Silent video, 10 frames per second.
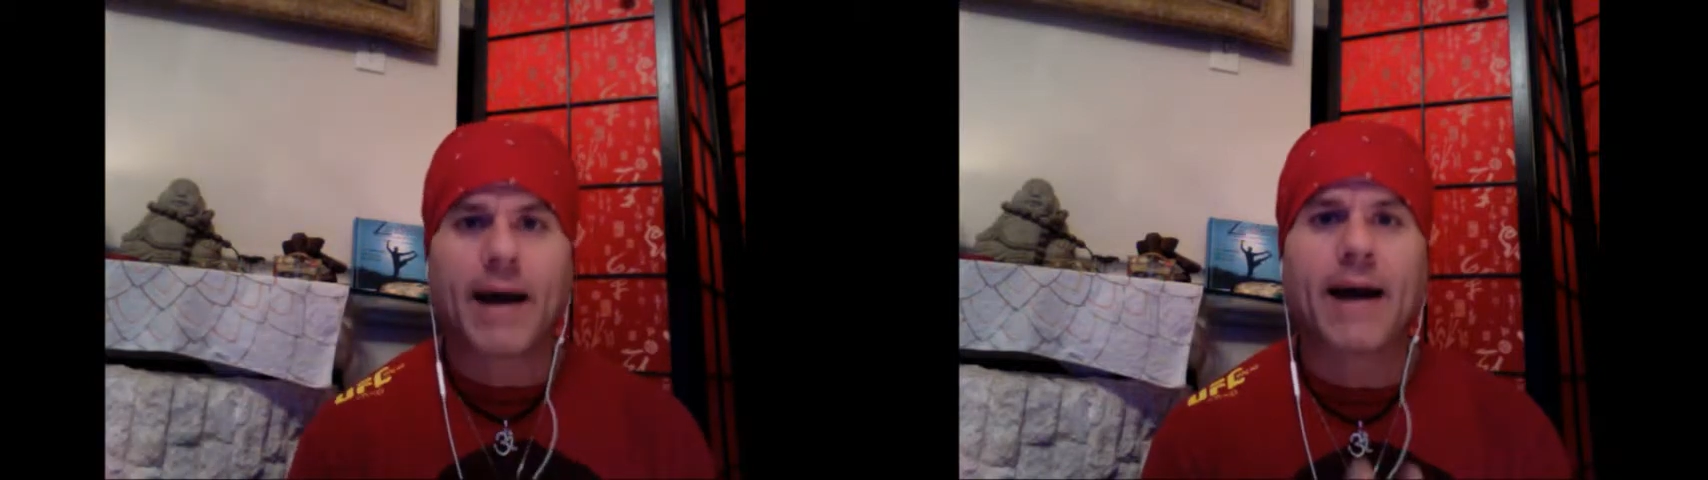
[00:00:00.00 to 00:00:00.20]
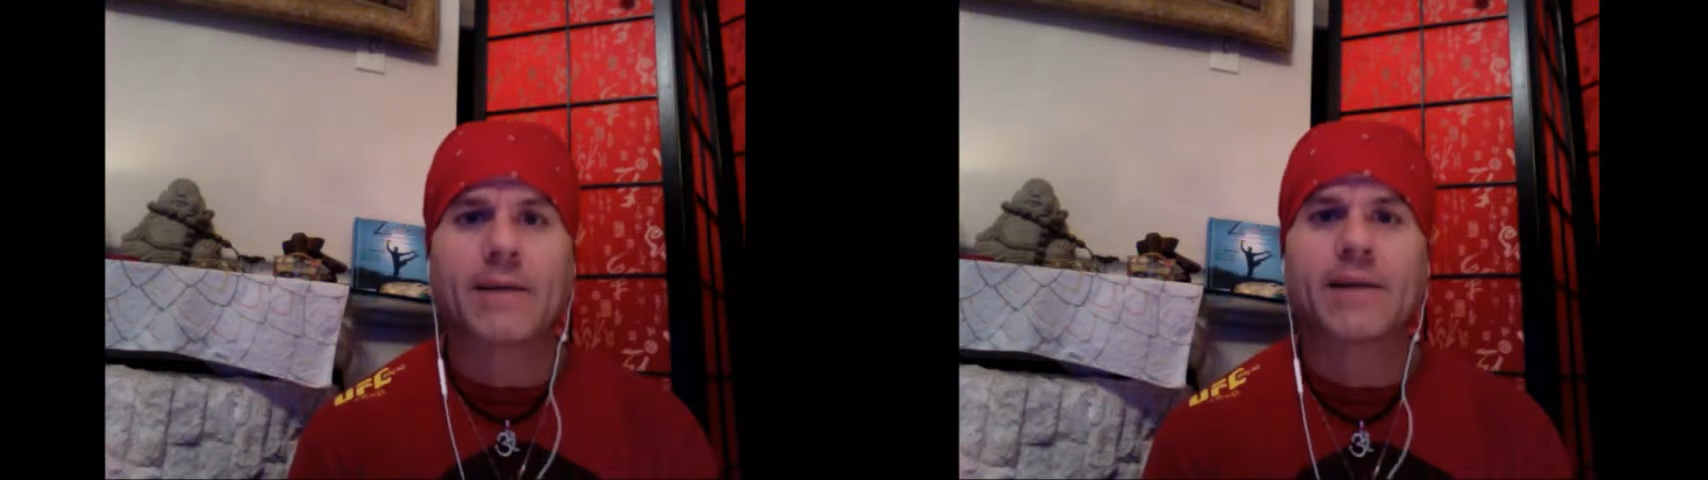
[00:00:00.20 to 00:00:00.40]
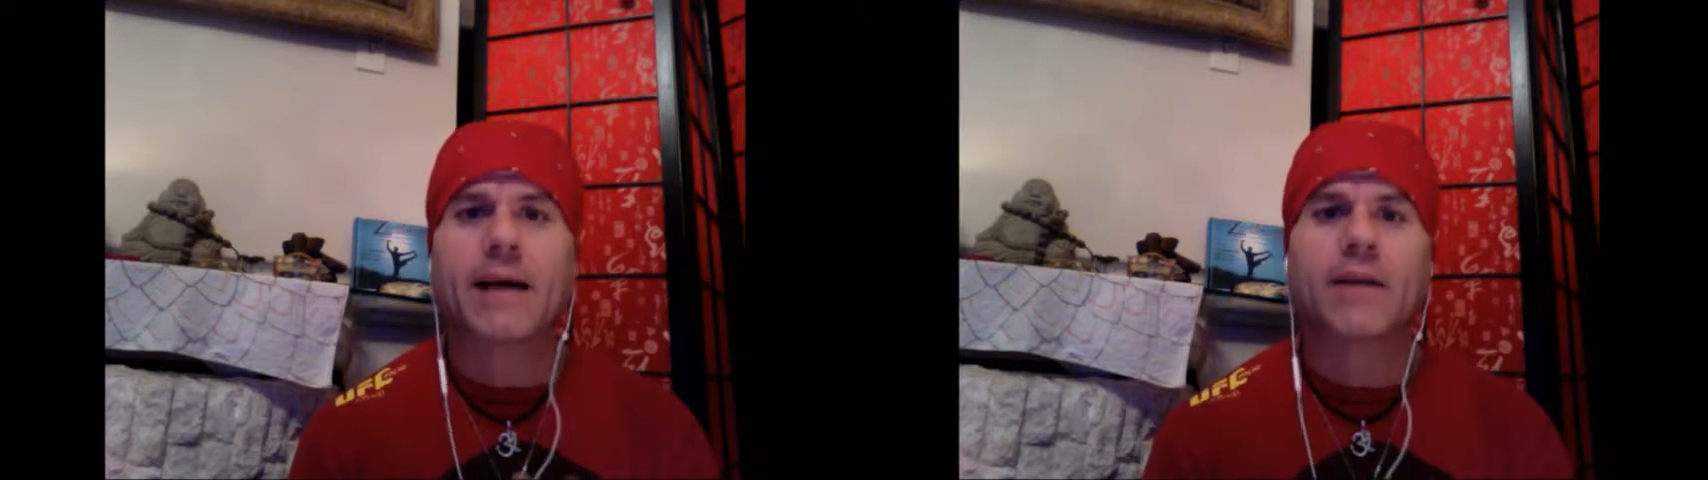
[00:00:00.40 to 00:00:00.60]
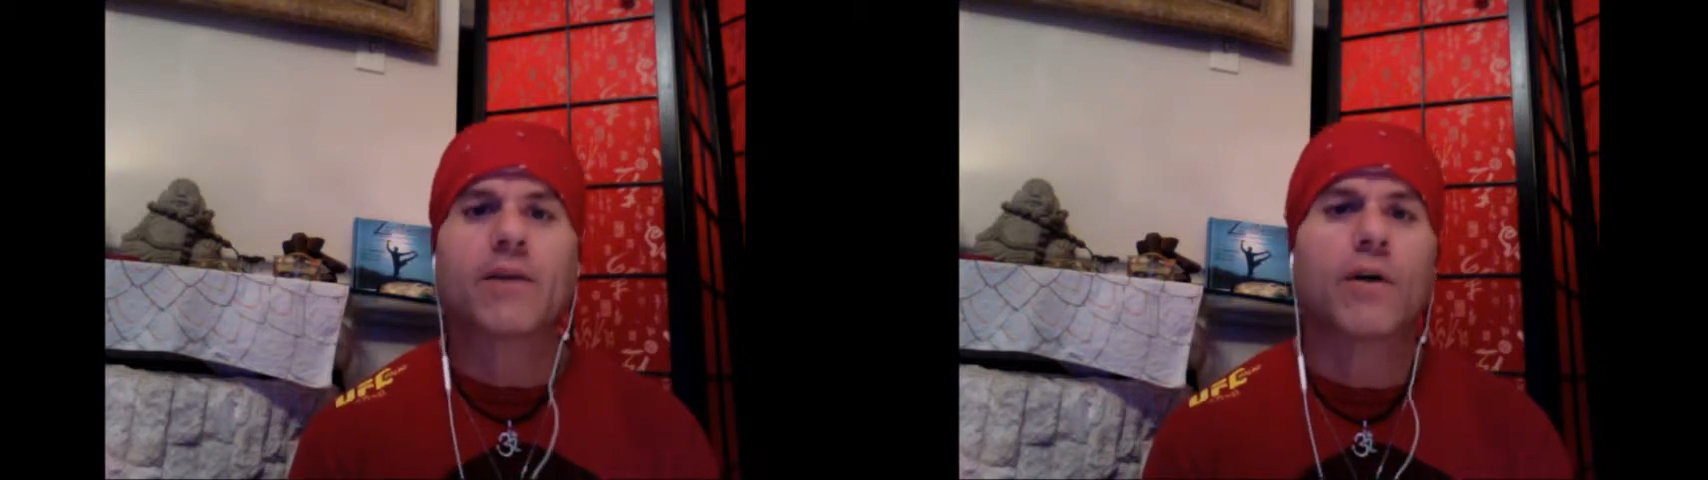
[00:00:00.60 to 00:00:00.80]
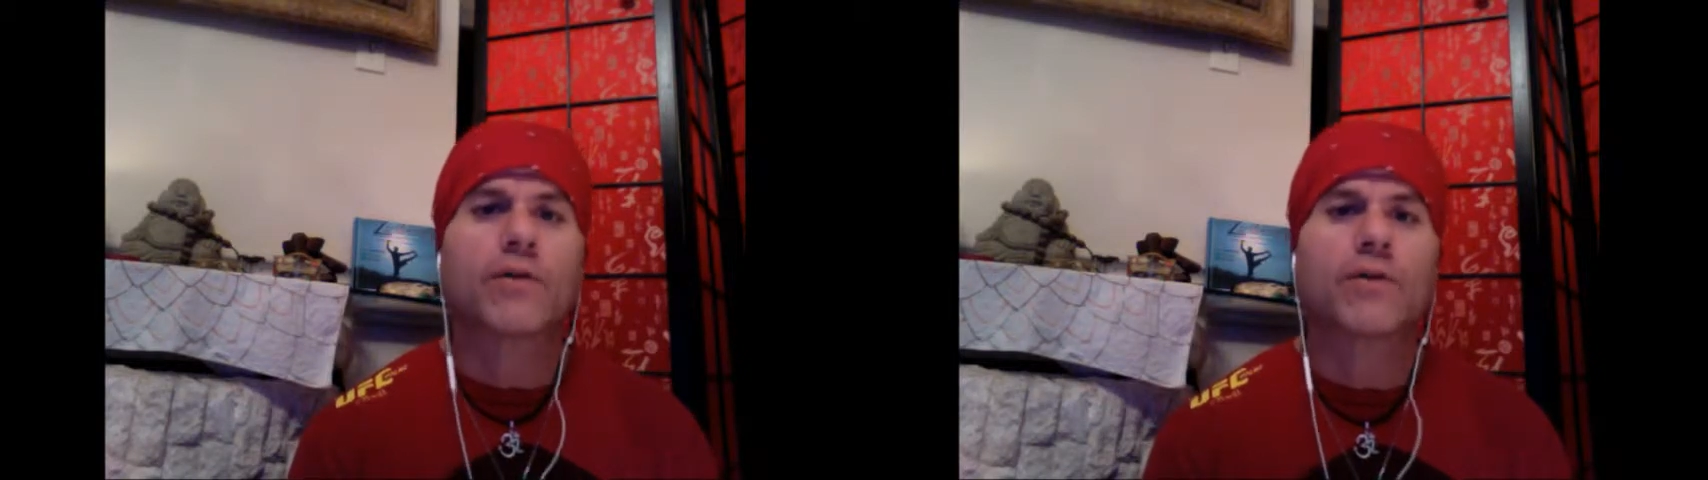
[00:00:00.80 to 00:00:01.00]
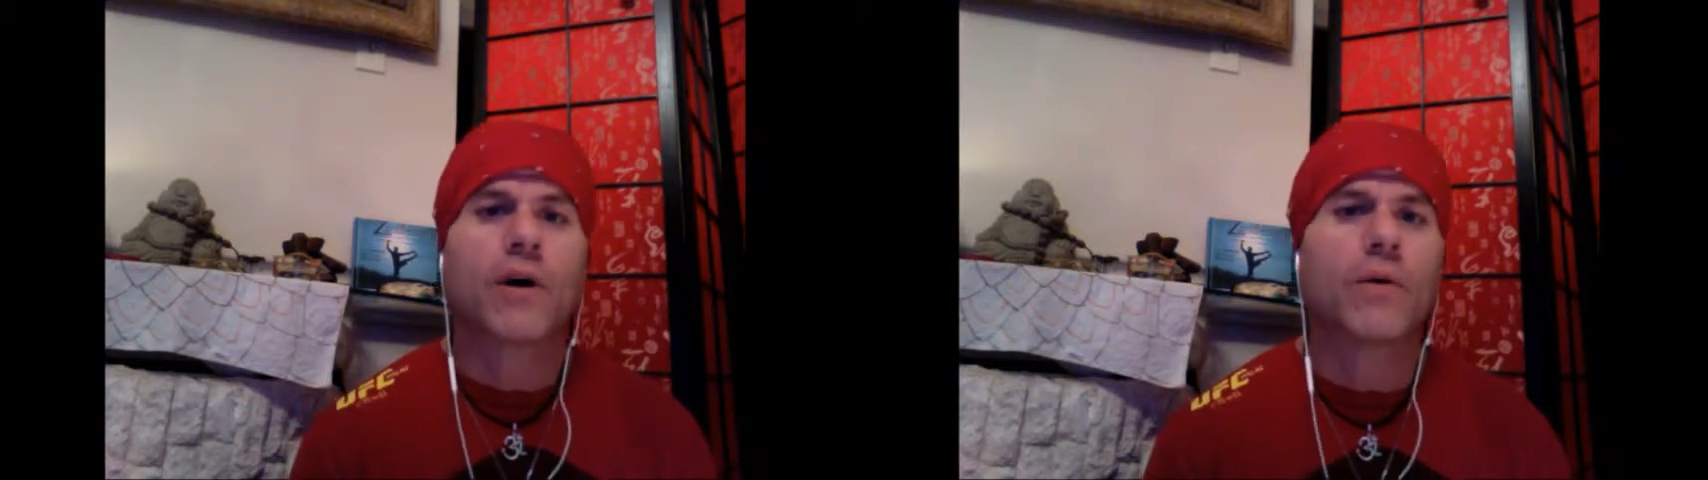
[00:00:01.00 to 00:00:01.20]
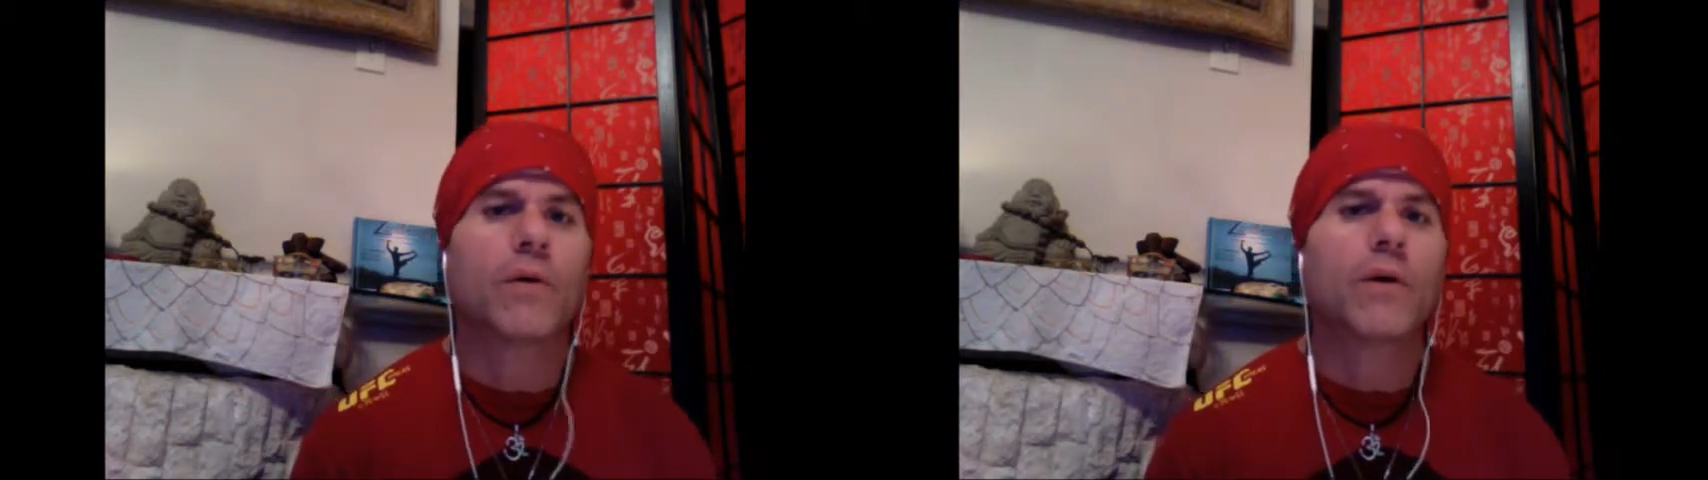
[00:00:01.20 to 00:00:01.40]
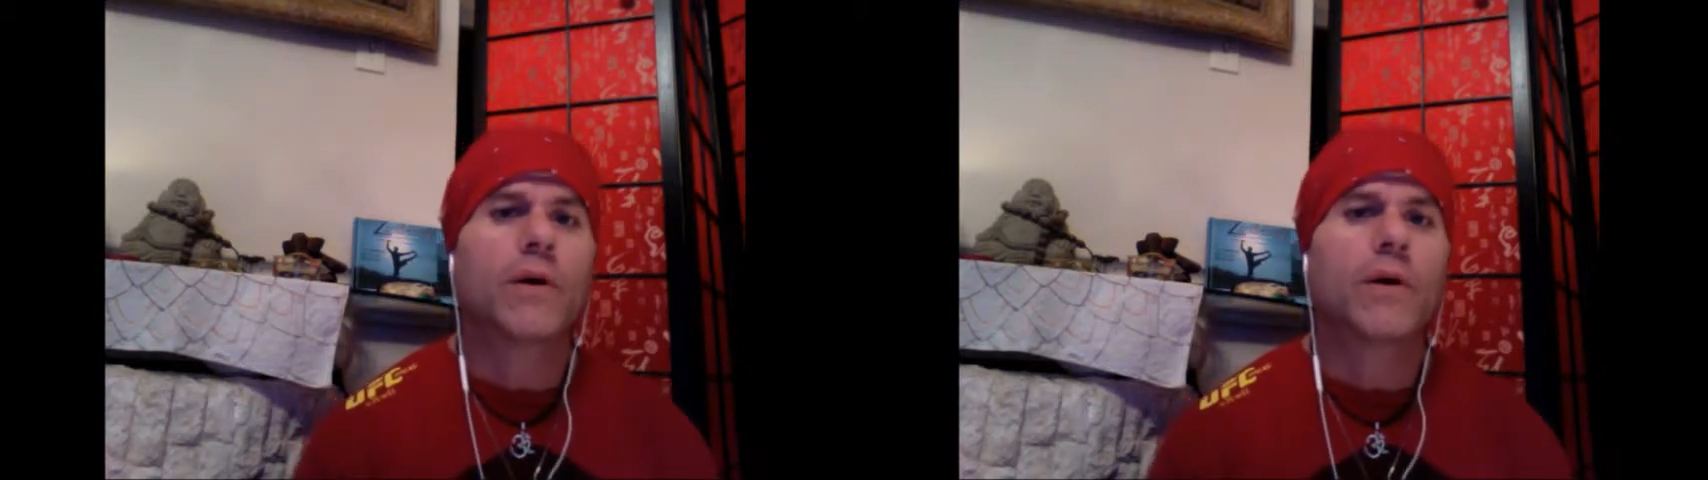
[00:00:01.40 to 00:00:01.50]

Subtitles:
outside the dojo